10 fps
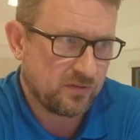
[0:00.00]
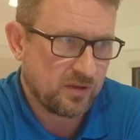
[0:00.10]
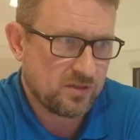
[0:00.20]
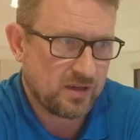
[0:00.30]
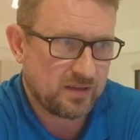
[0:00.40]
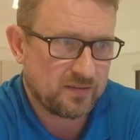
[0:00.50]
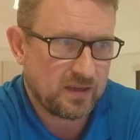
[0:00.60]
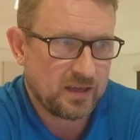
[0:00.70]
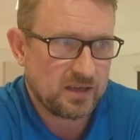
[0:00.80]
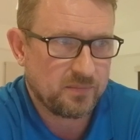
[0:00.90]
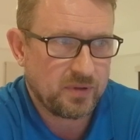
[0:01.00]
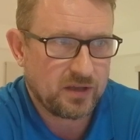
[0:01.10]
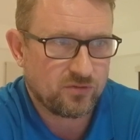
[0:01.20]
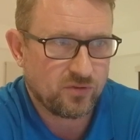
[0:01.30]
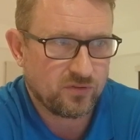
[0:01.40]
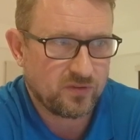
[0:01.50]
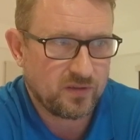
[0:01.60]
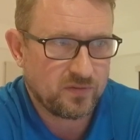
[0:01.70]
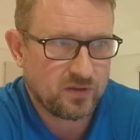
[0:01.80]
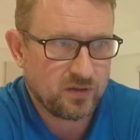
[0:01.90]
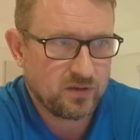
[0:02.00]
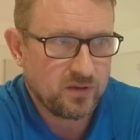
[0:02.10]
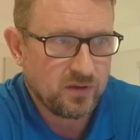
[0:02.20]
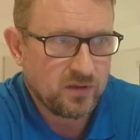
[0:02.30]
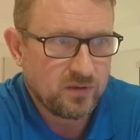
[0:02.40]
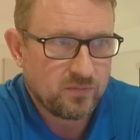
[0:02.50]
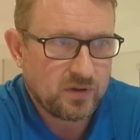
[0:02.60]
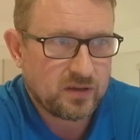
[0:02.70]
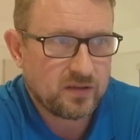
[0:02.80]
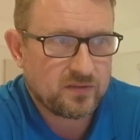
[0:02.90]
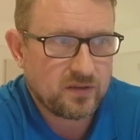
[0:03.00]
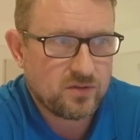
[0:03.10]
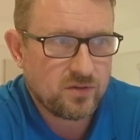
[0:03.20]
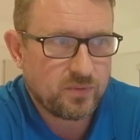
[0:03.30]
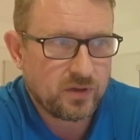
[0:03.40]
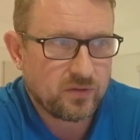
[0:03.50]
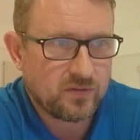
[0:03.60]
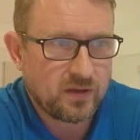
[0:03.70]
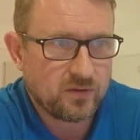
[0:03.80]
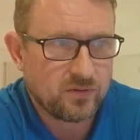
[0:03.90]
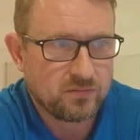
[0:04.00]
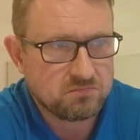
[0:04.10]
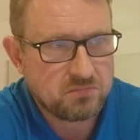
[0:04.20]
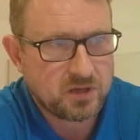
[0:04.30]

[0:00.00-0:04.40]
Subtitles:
such as a padron certificate, brackets, issued by your town hall.